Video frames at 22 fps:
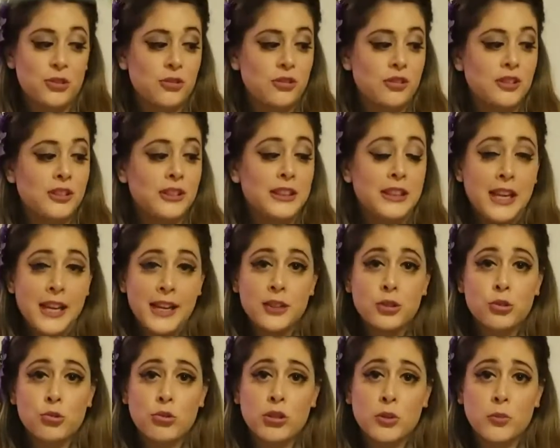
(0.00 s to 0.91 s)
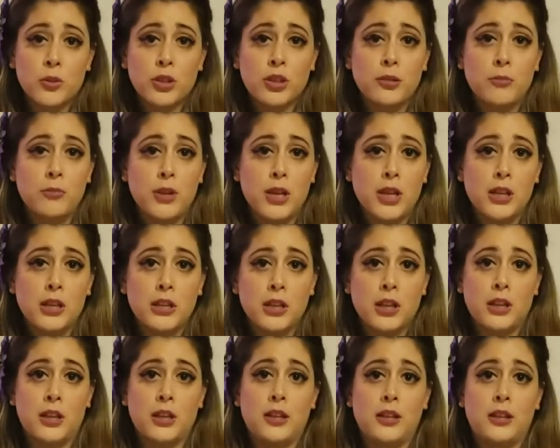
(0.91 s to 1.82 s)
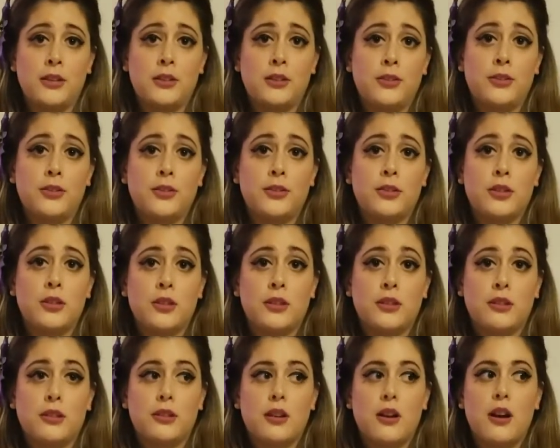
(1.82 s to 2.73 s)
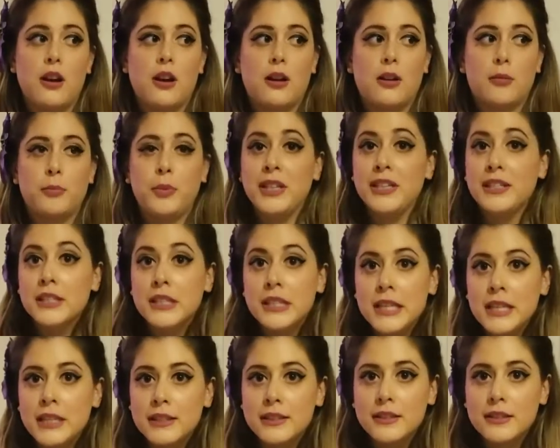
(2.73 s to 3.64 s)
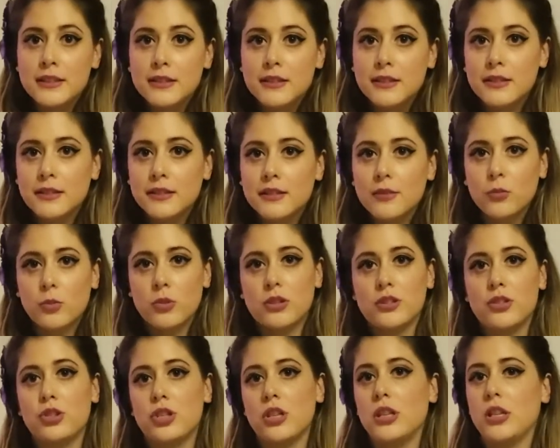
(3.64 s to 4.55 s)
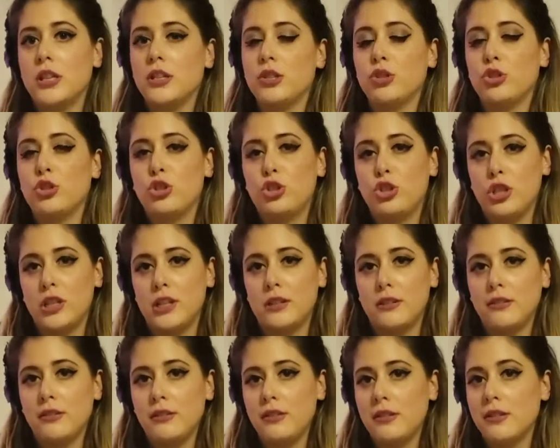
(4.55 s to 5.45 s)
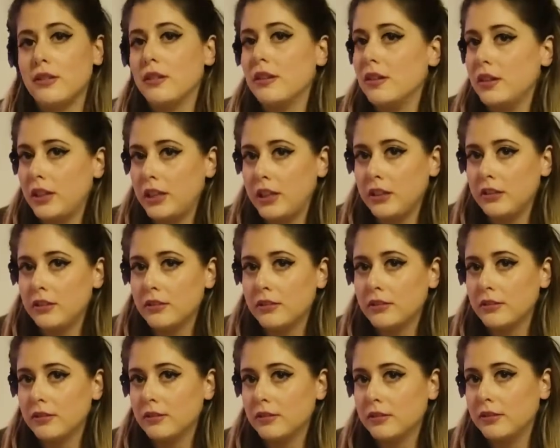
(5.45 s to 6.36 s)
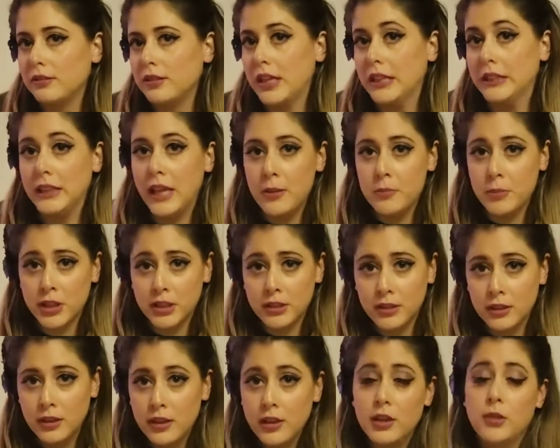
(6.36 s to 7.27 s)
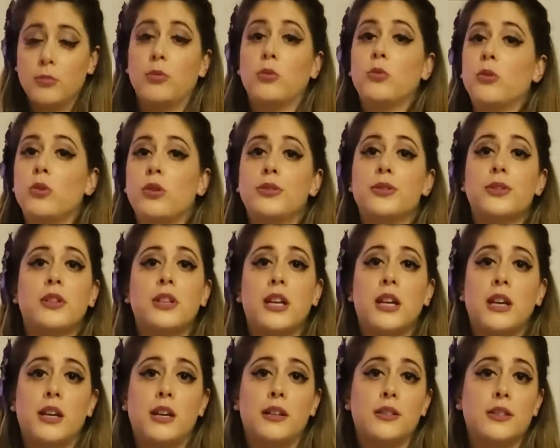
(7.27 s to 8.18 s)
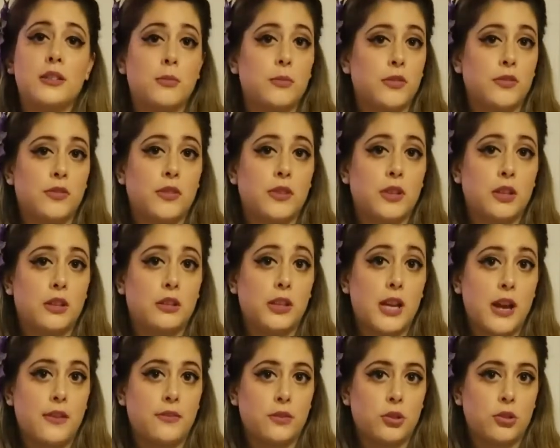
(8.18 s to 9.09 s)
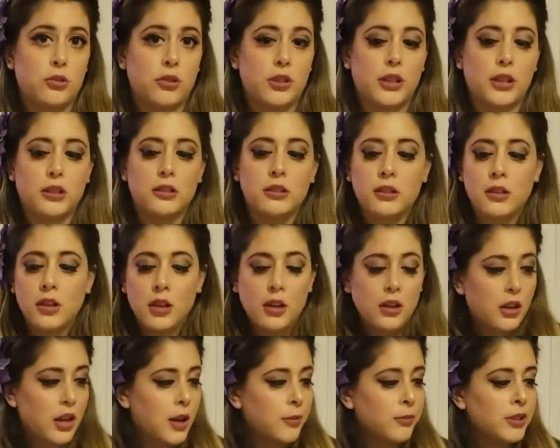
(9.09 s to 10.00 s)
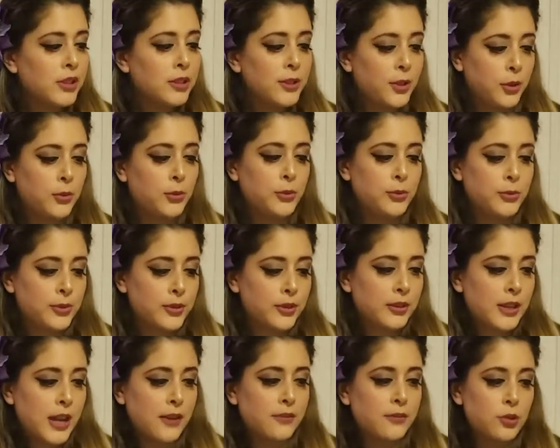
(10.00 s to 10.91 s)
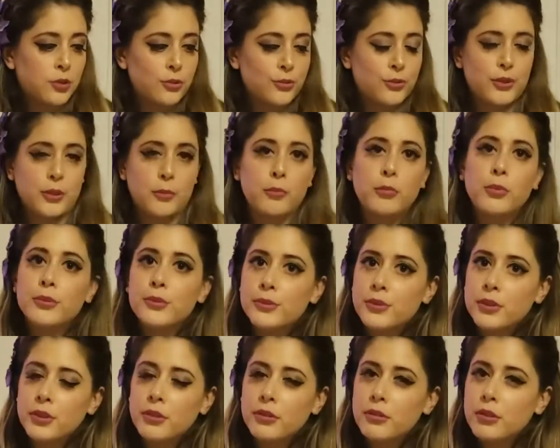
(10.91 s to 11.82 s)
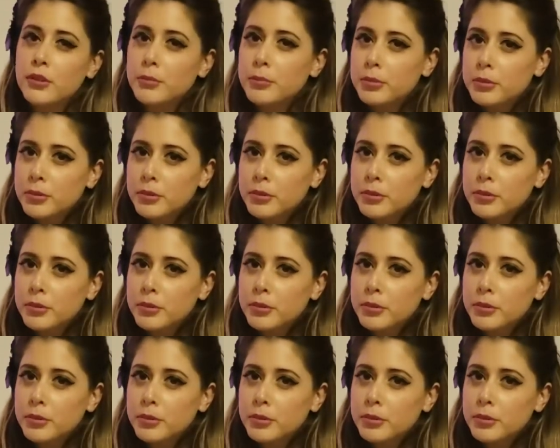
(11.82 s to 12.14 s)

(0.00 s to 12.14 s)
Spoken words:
so the last drink we're gonna make is bee's knees, which is gin, honey, and lemon. But we're also gonna add some of the lavender in it. I'm gonna use the lavender simple syrup,